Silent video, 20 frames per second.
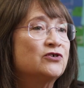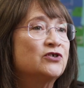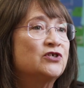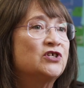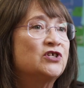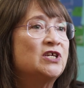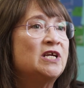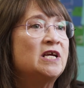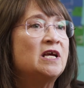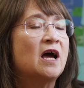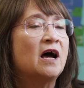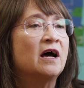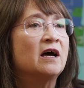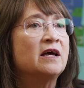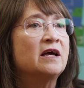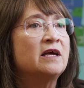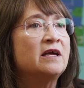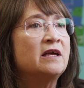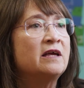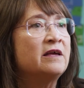you see
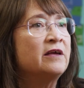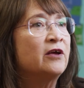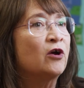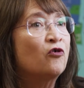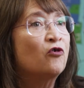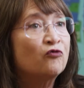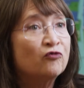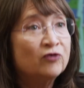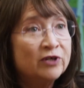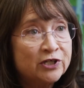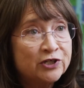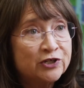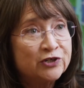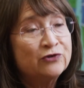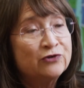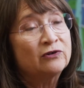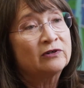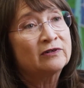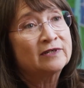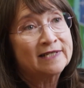increased
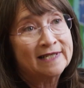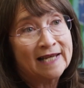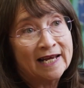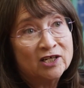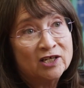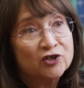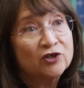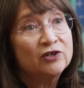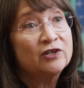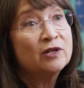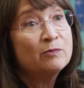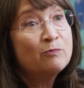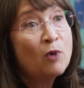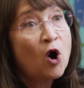utilization of the